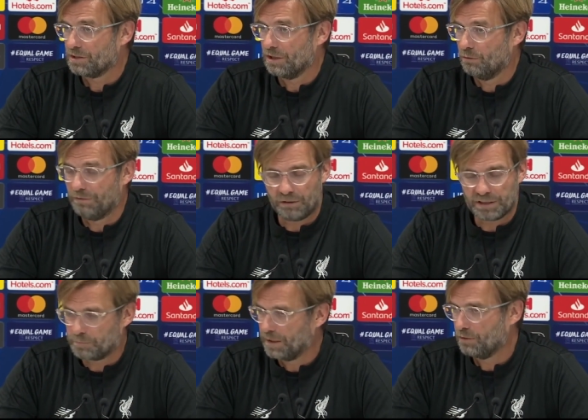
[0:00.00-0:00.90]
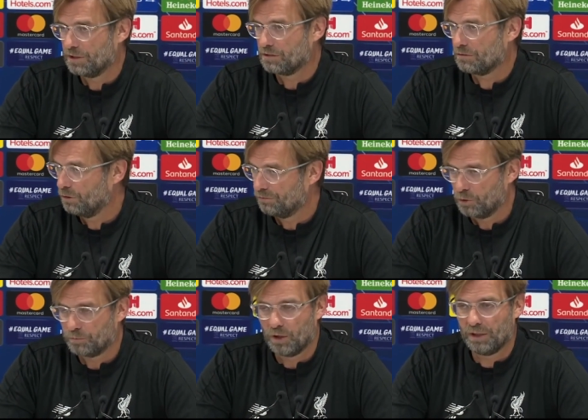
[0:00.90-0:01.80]
So very experienced, good
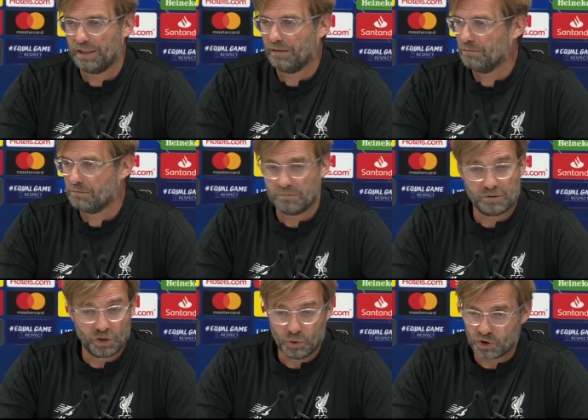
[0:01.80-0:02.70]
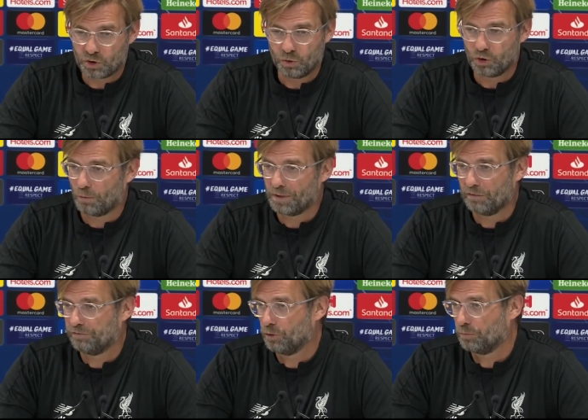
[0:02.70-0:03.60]
footballing, used to
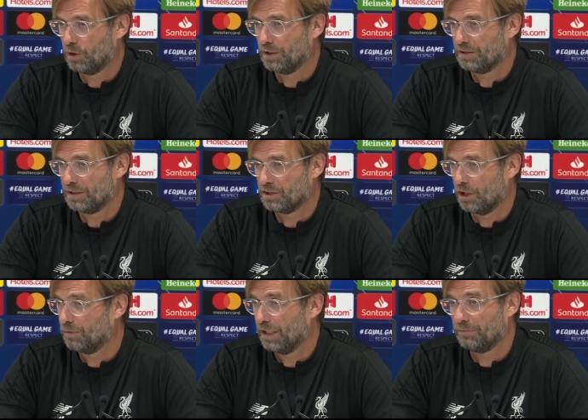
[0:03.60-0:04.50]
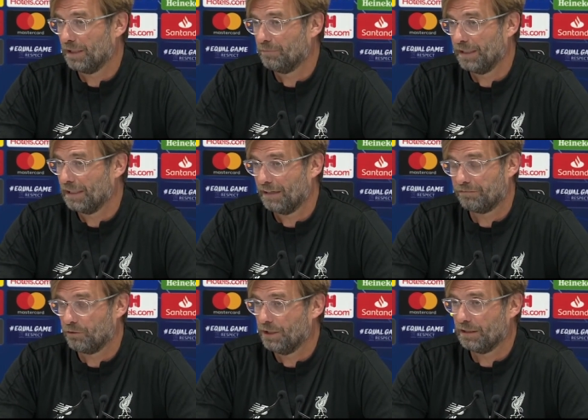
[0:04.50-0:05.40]
dominant football in, in Serbia, and, and made
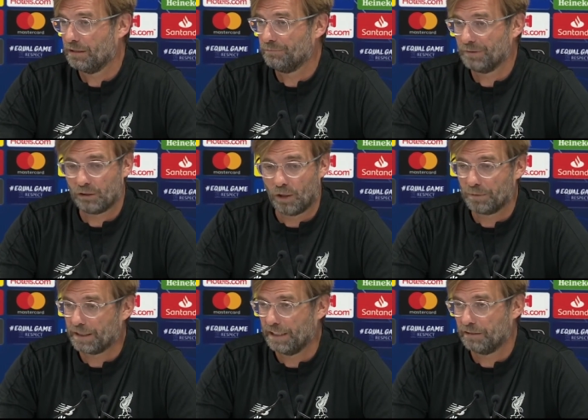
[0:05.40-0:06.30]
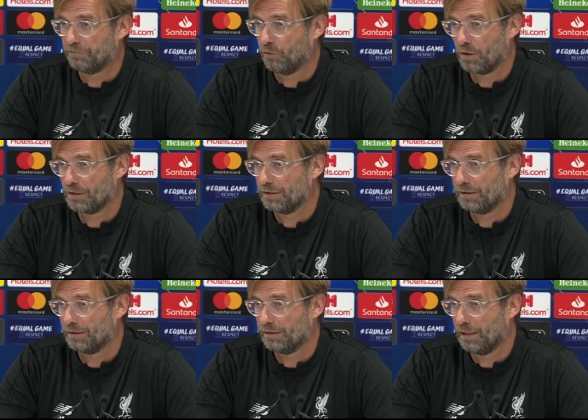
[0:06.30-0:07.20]
life really complicated for
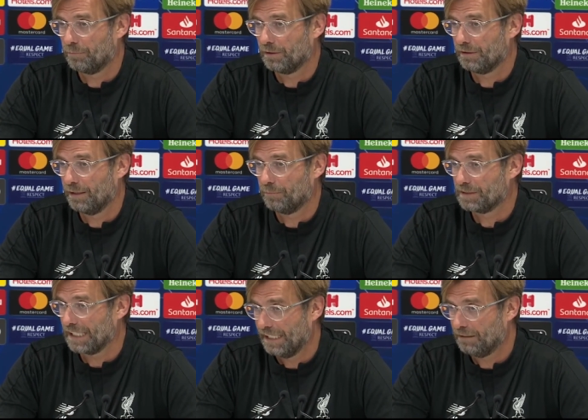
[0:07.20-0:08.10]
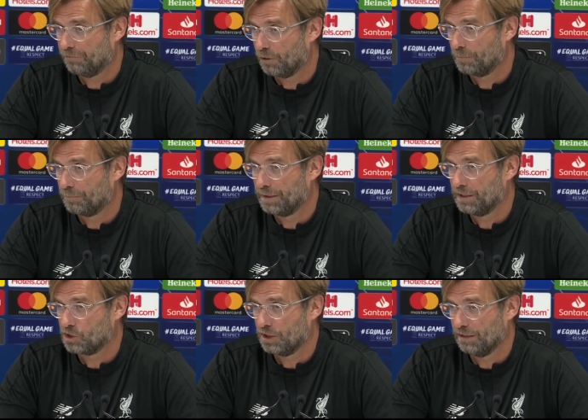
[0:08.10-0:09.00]
Naples and for
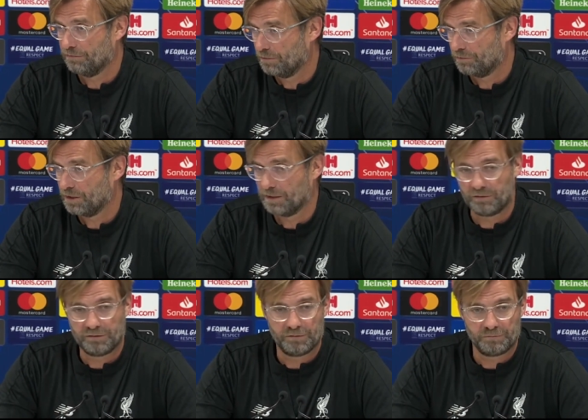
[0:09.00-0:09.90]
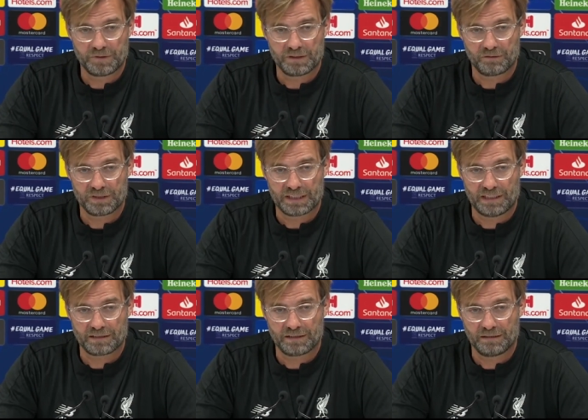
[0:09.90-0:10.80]
PSG, even if the, the result